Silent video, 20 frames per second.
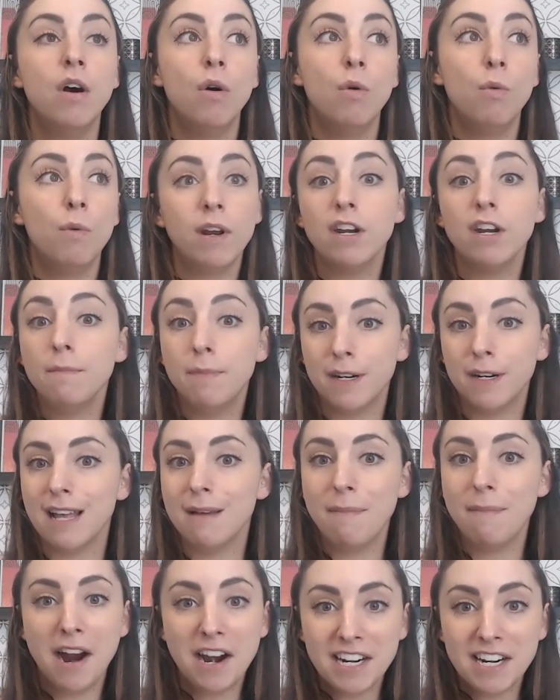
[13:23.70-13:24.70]
winter birthday
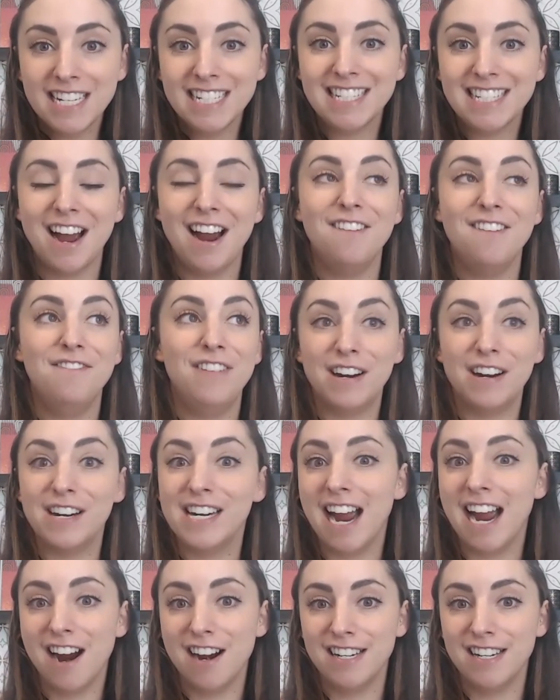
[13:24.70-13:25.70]
parties are very
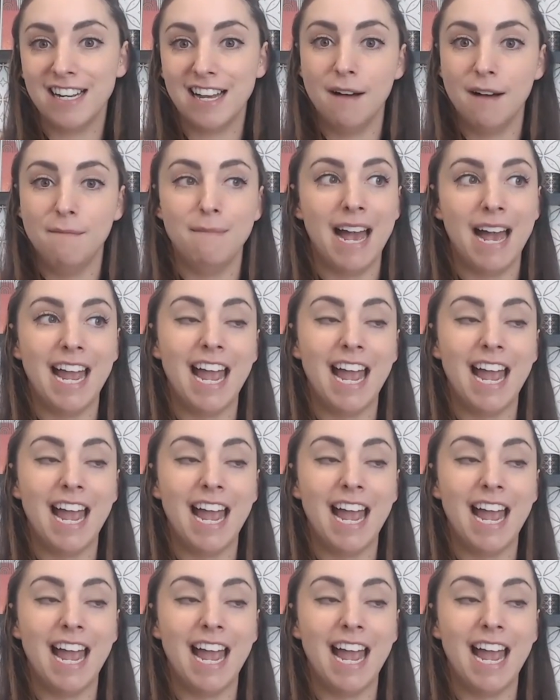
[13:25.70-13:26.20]
hard to come by.